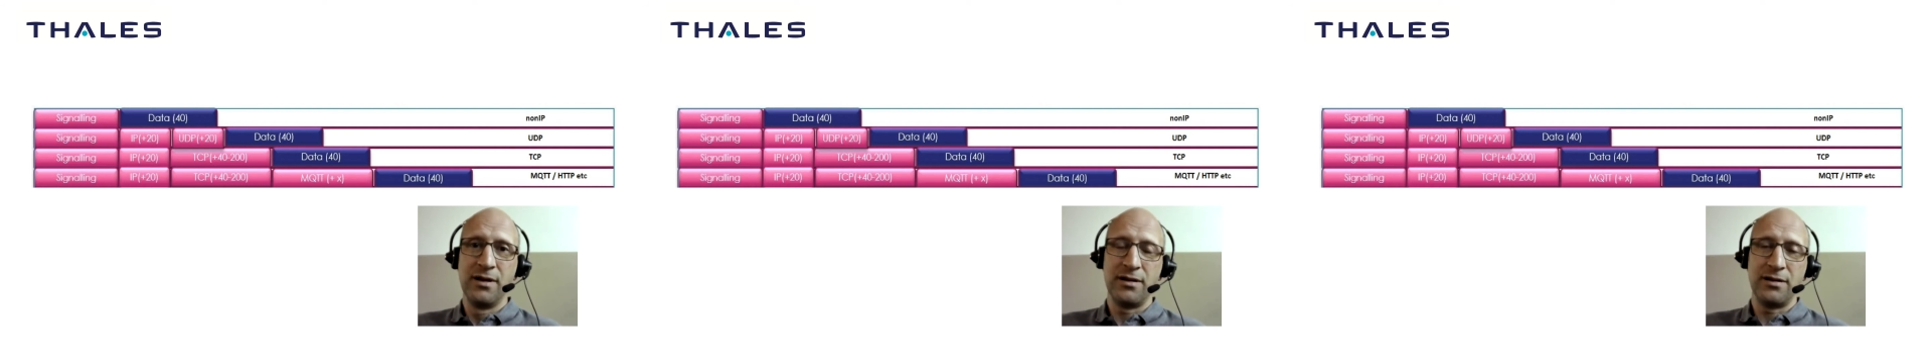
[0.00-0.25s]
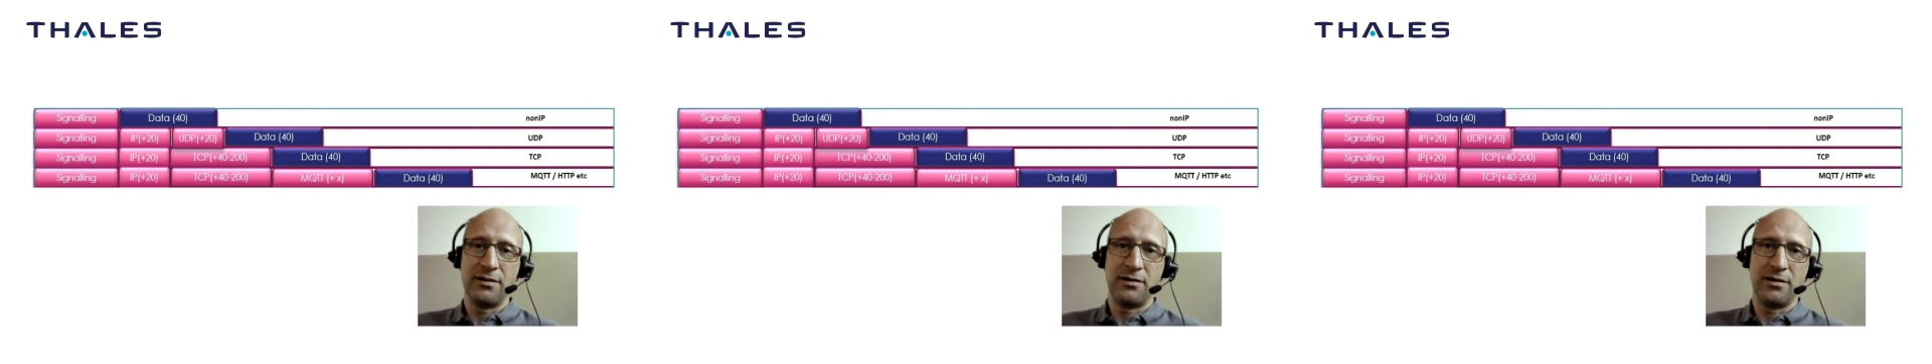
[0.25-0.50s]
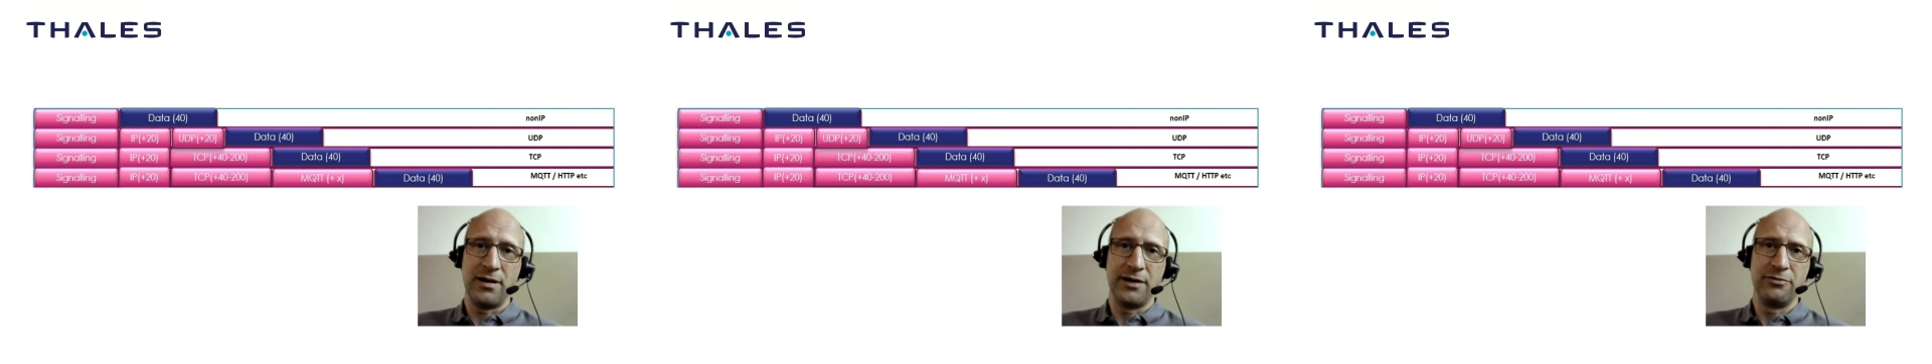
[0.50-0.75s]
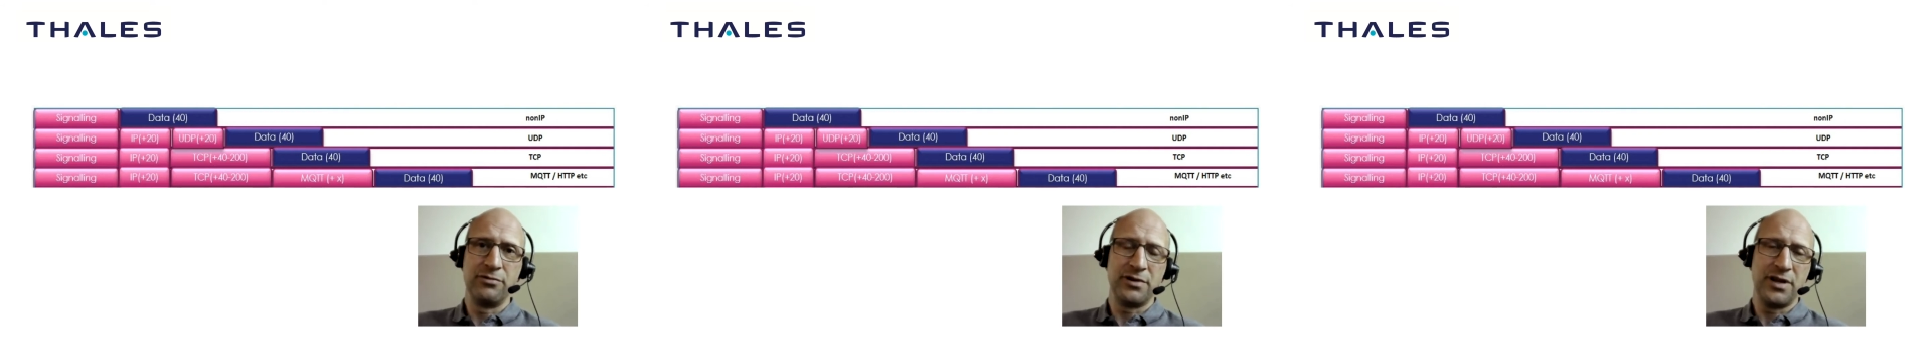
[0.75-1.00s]
I
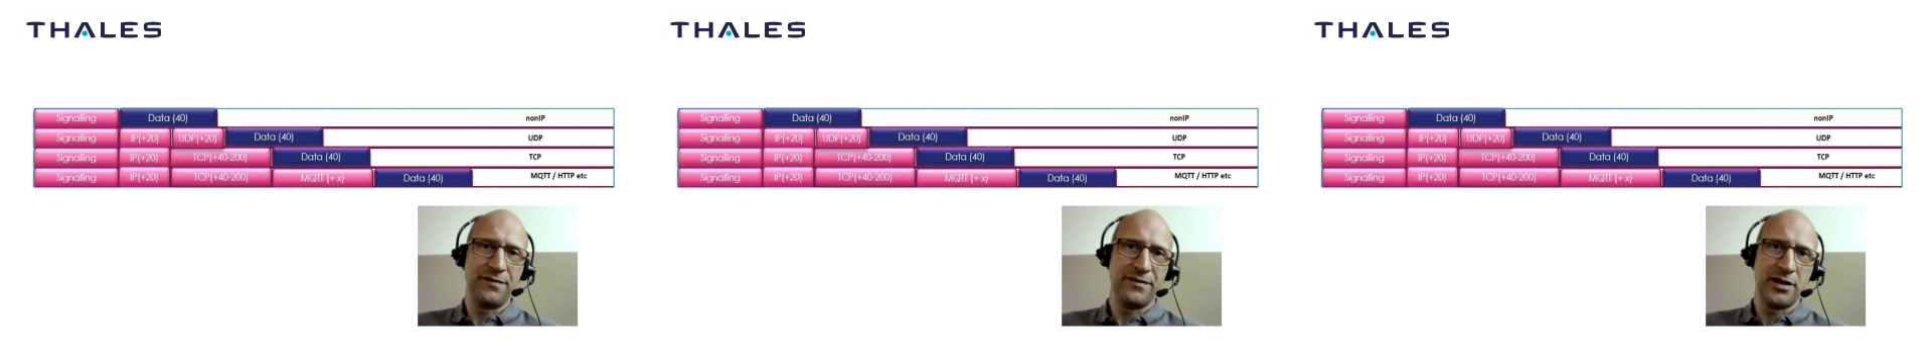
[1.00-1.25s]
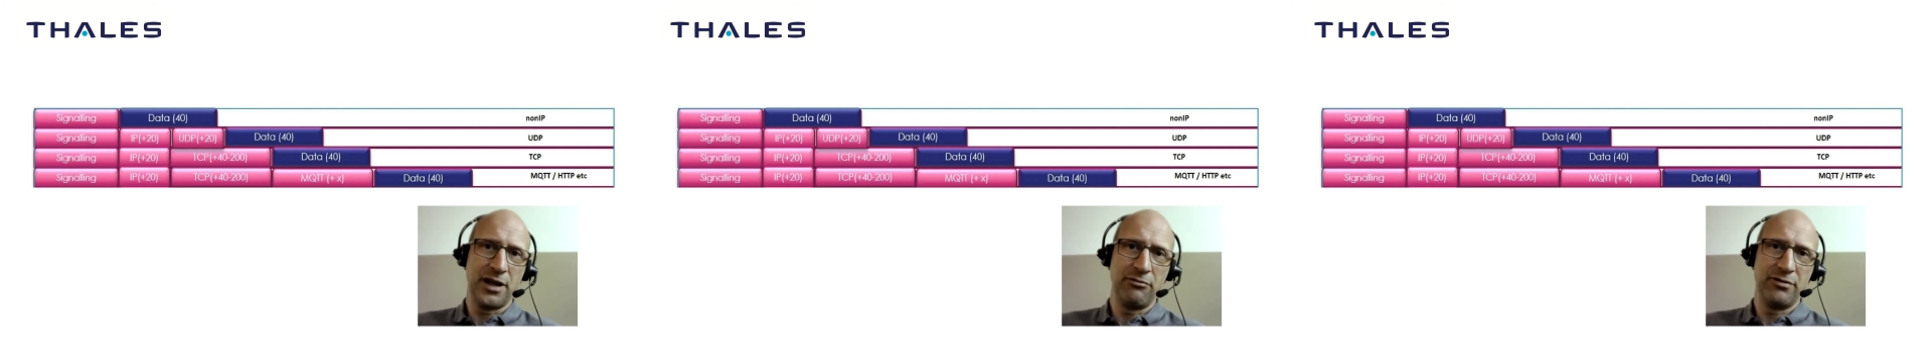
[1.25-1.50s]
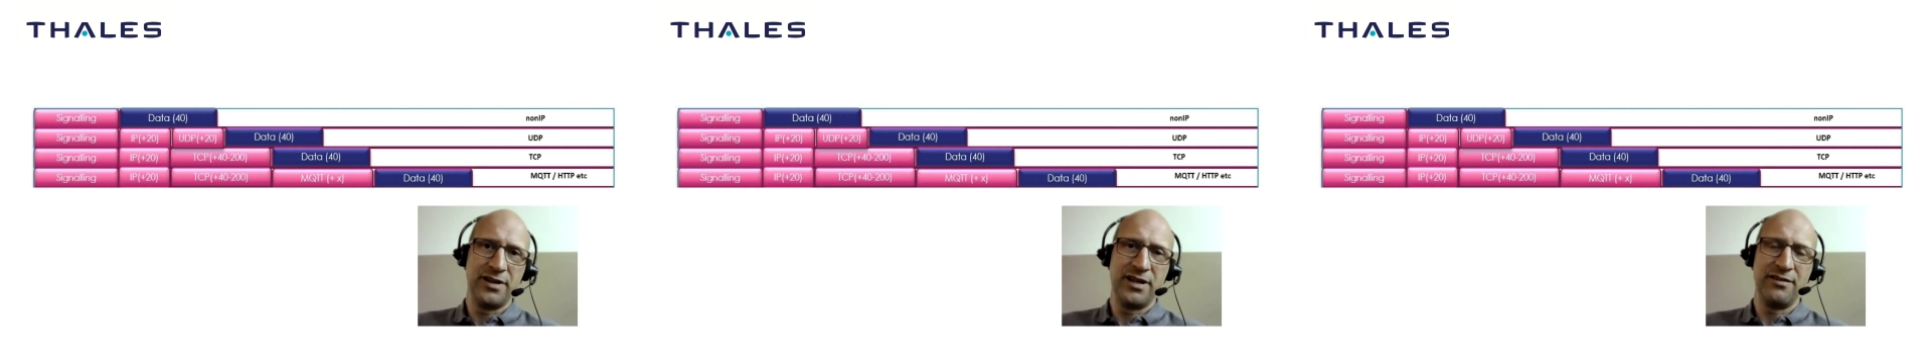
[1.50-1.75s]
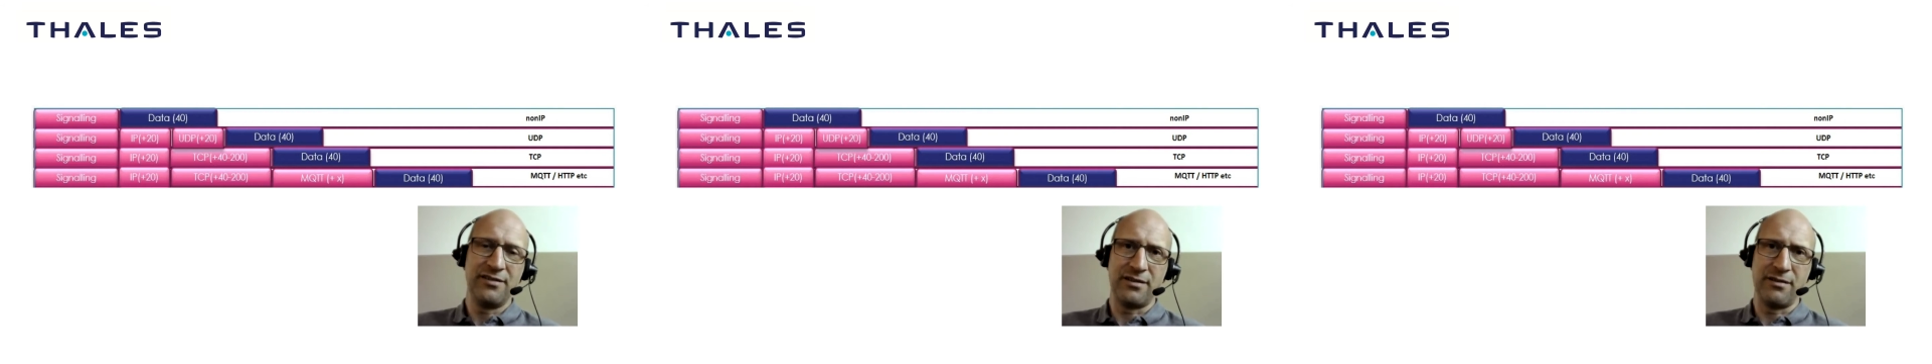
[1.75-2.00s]
do not have the
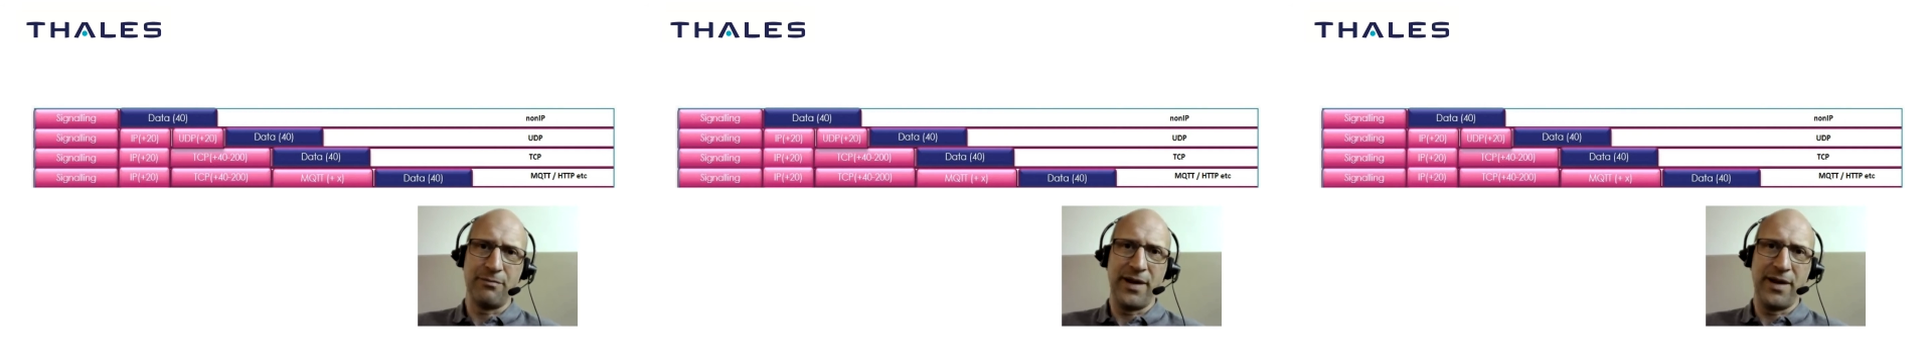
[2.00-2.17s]
guarantee that the